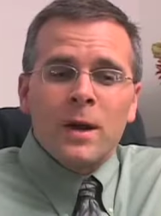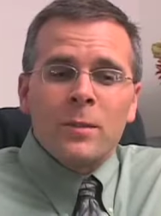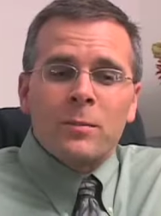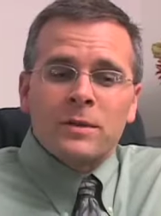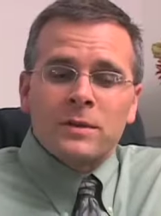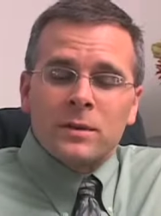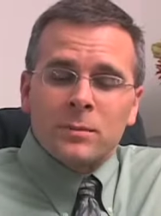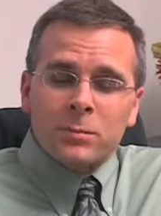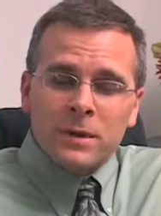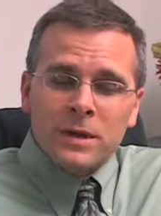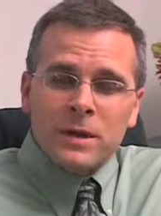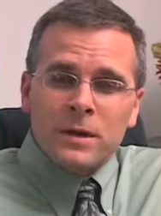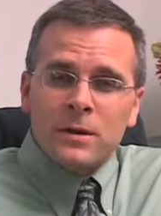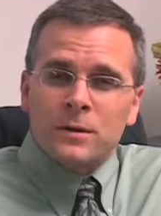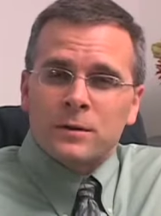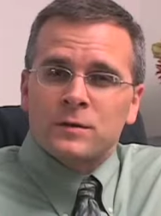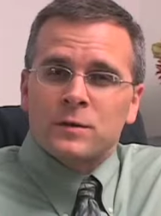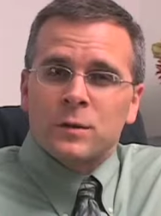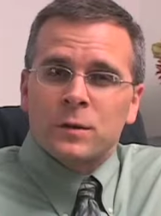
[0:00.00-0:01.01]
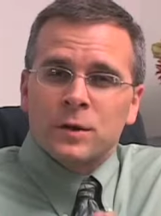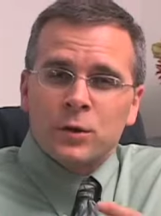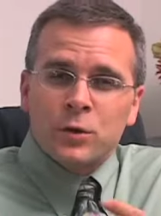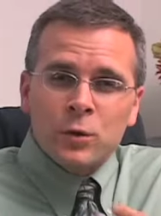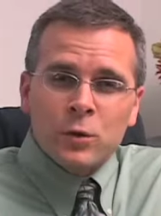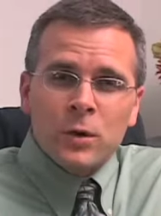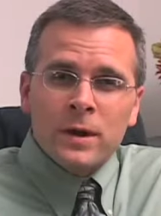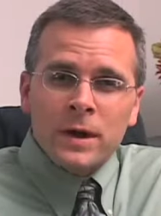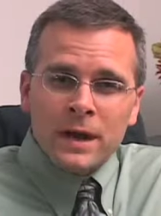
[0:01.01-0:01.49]
but to be here so that
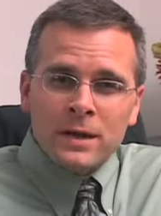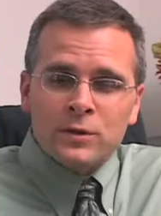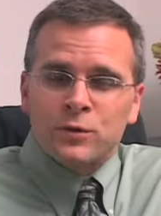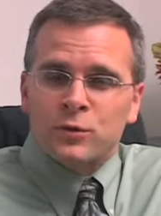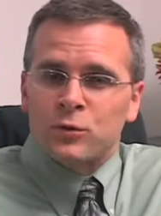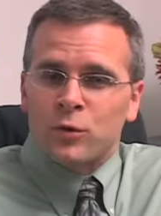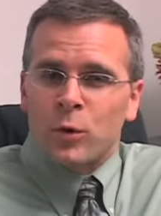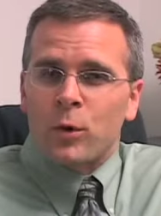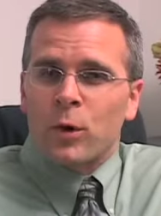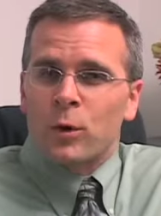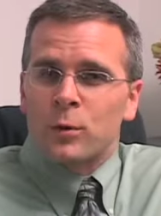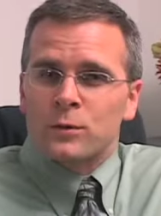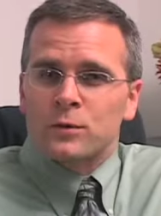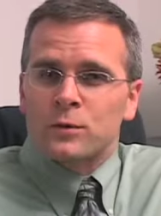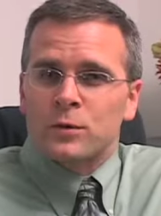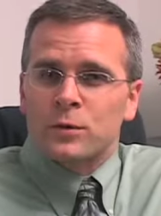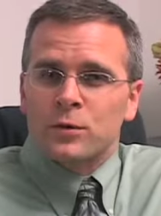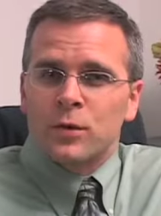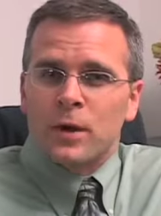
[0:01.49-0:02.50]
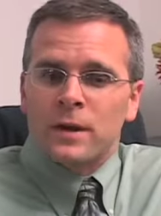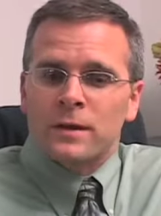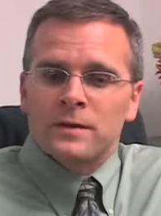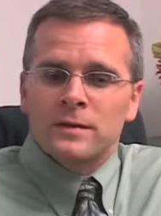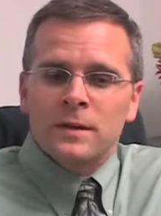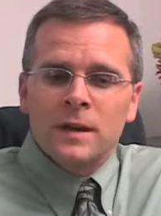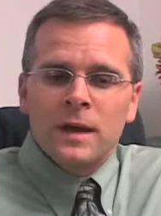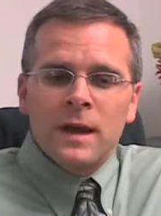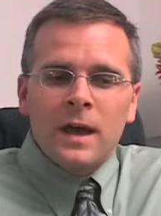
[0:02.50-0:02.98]
you can actually grow closer to
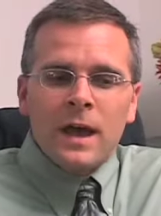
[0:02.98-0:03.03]
Christ.